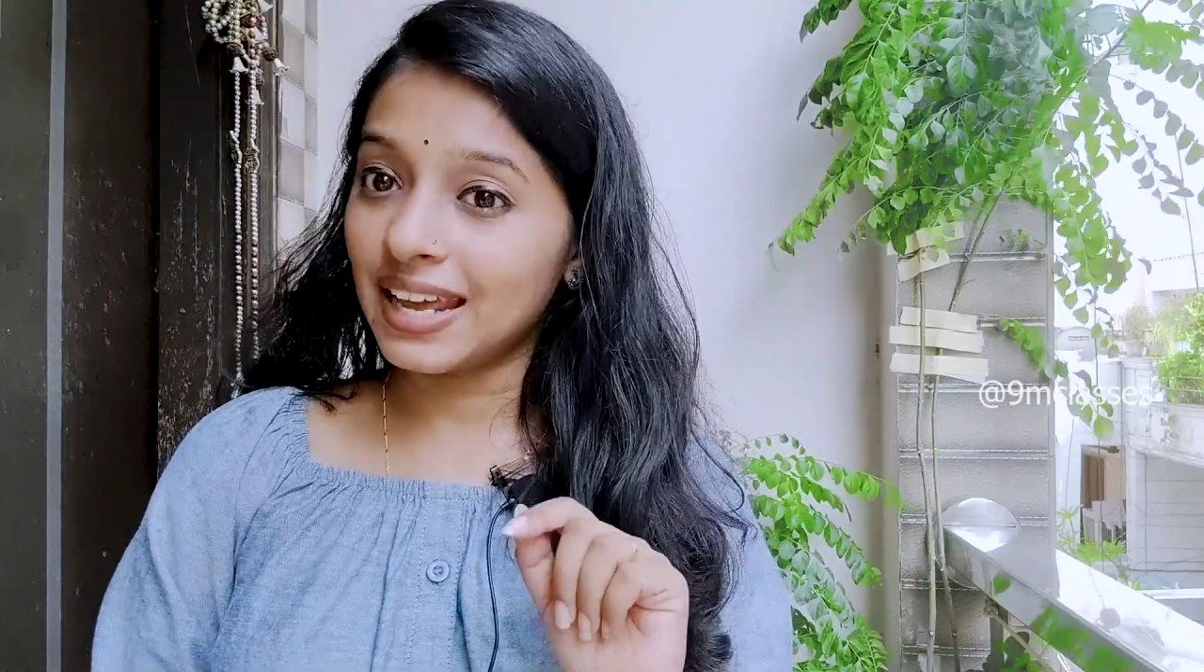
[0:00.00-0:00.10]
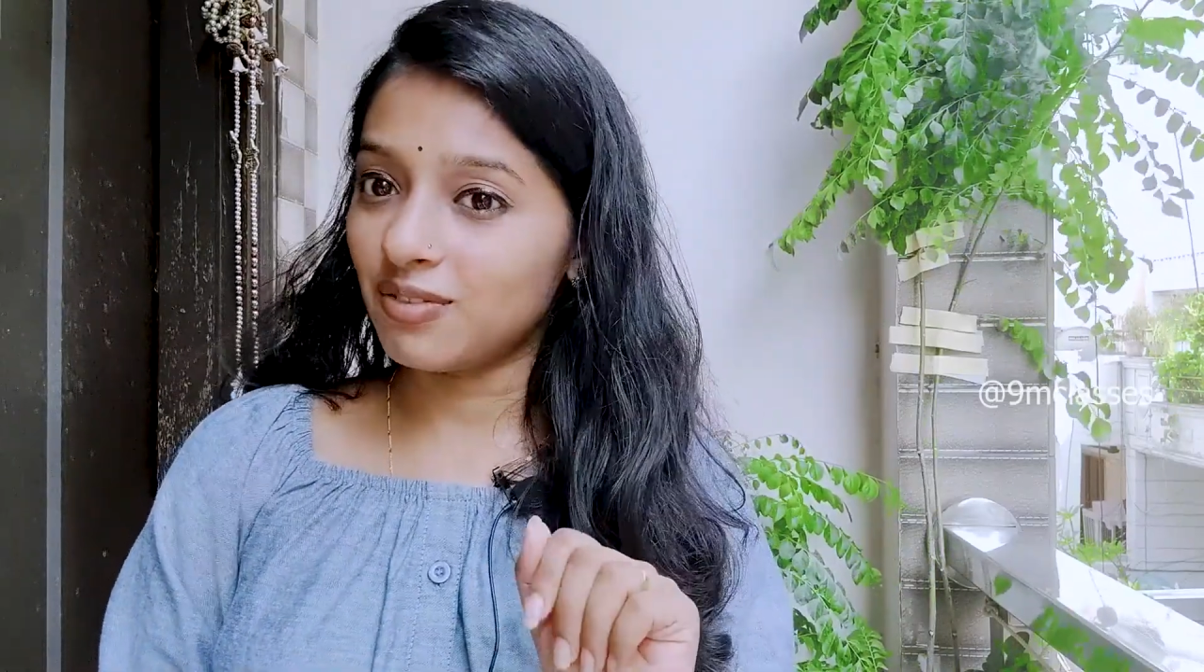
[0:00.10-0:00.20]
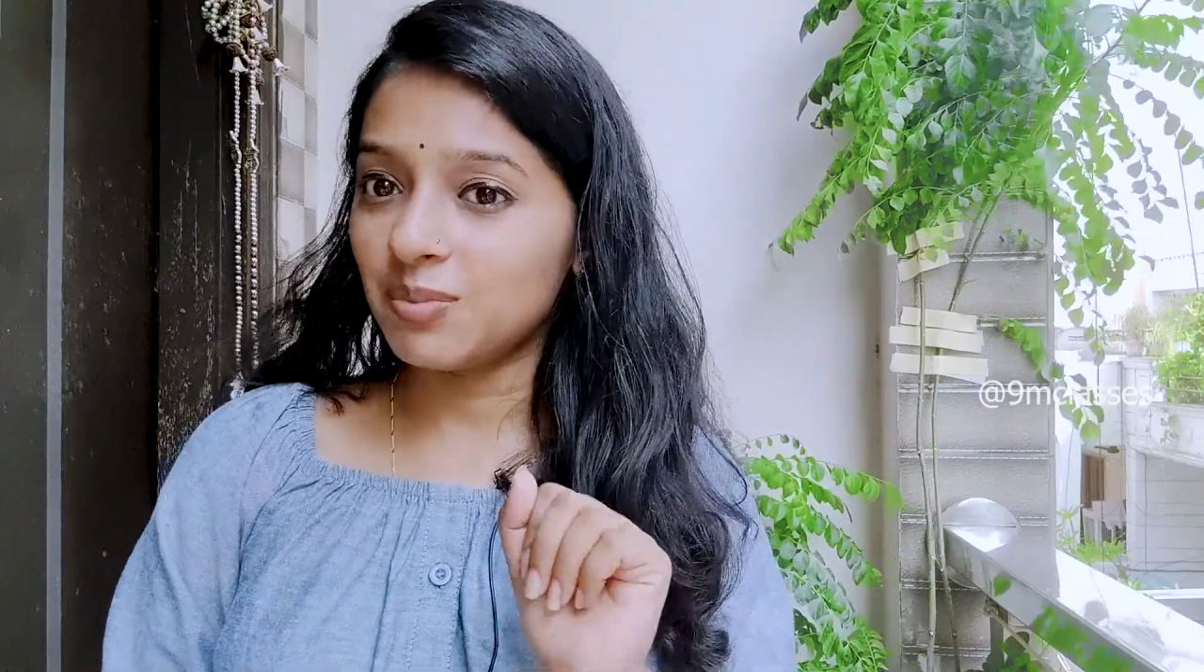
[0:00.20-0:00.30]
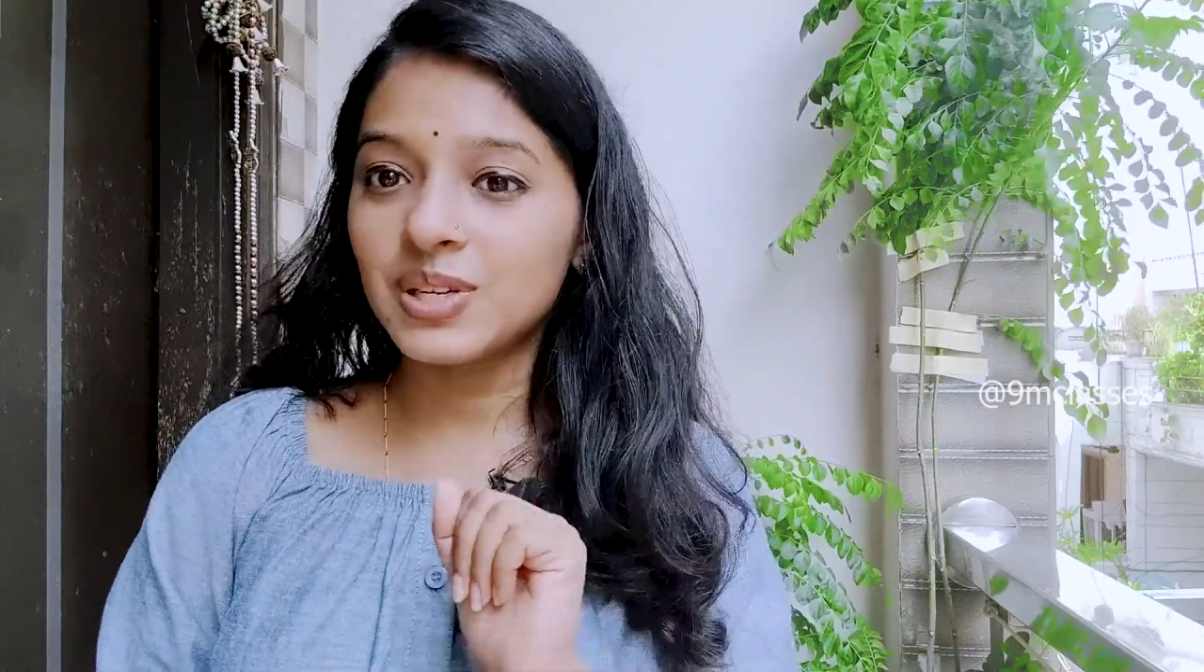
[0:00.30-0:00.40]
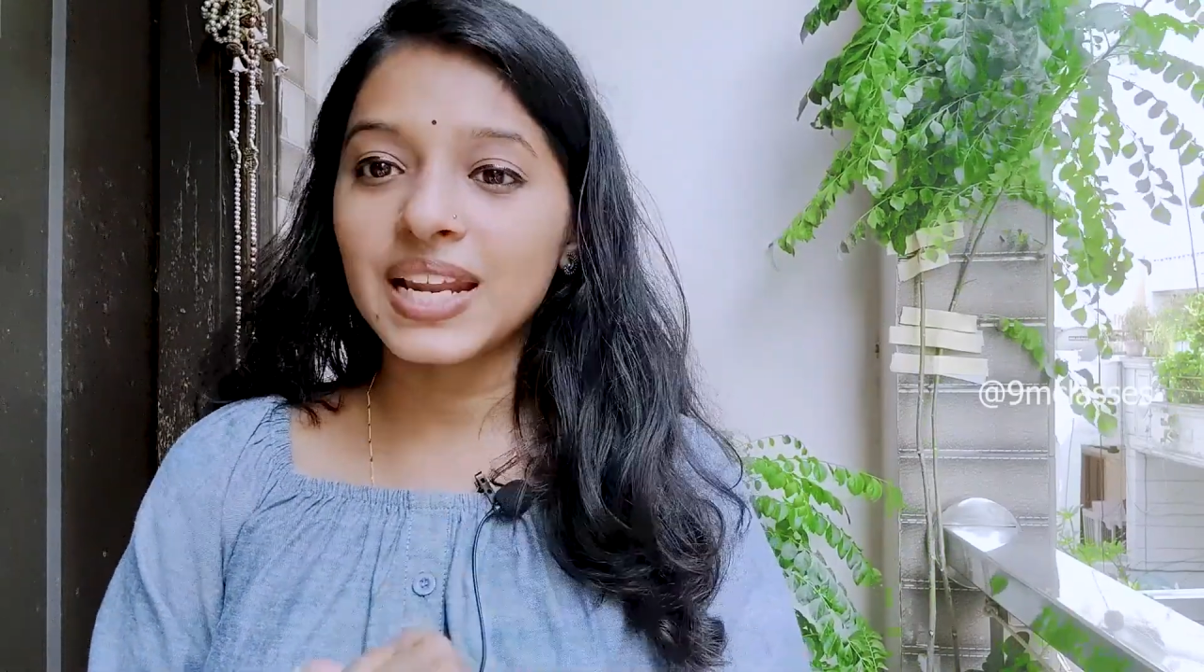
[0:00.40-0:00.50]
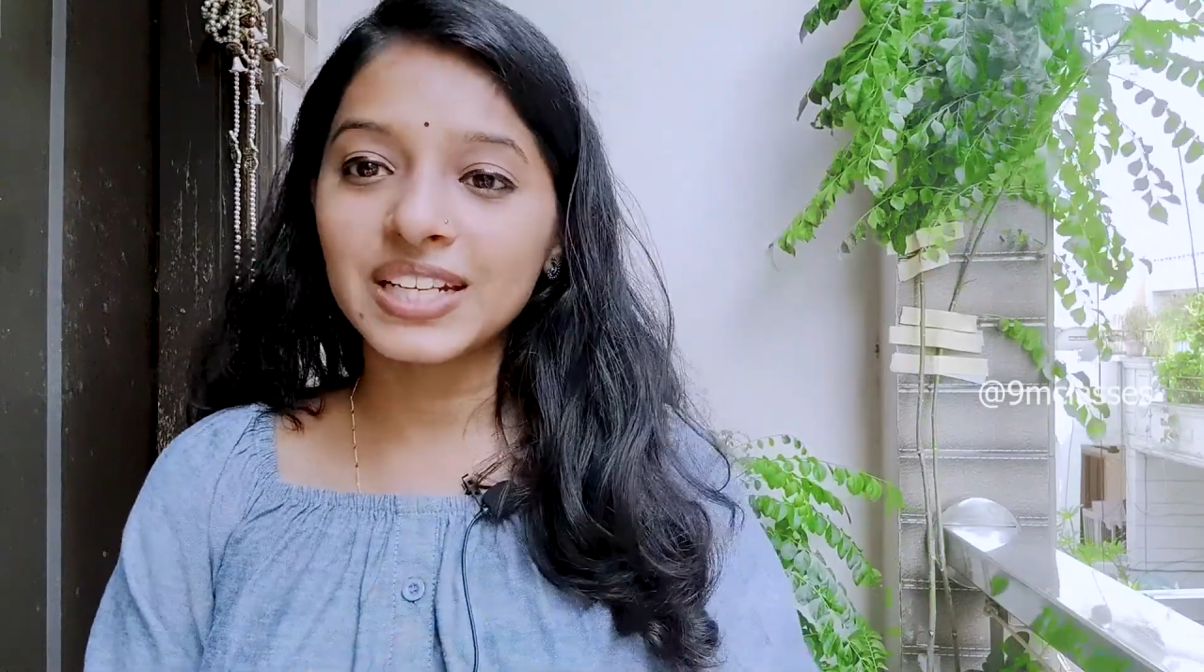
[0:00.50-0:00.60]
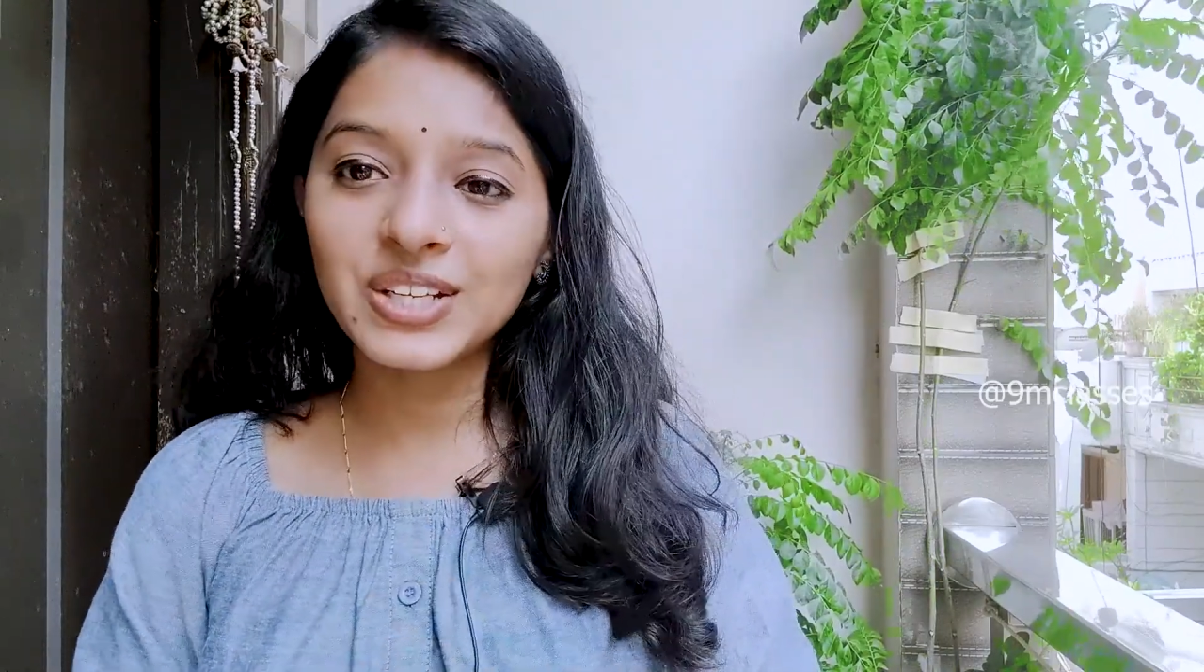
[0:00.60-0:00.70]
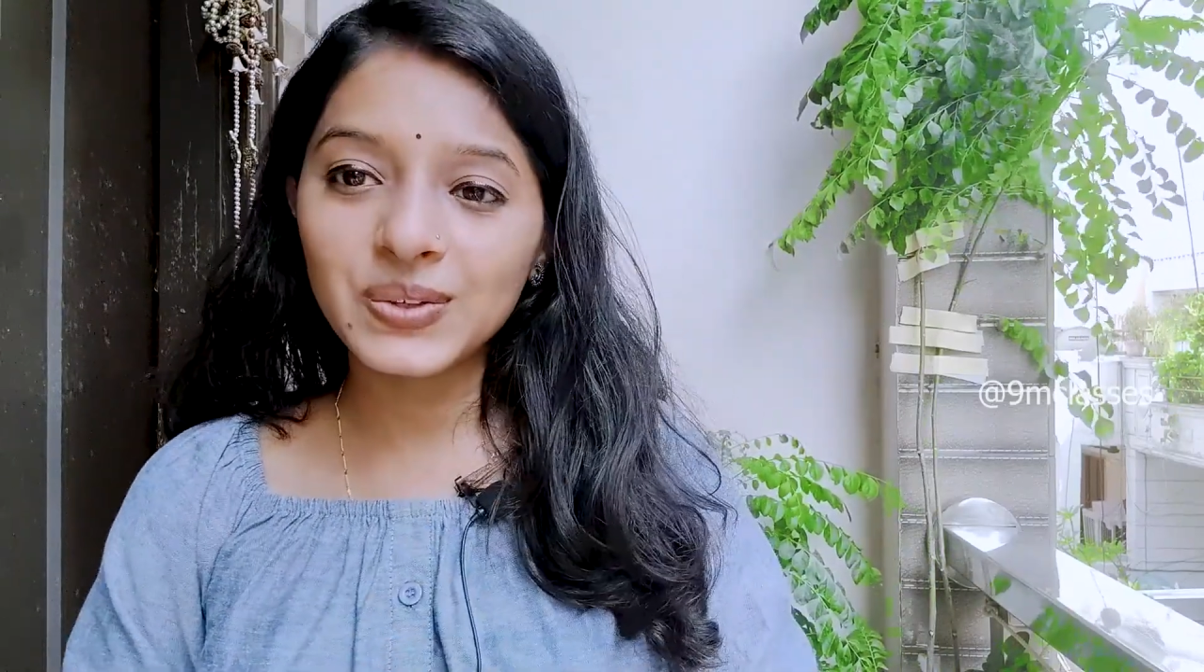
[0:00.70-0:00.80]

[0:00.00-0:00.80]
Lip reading: and will be letting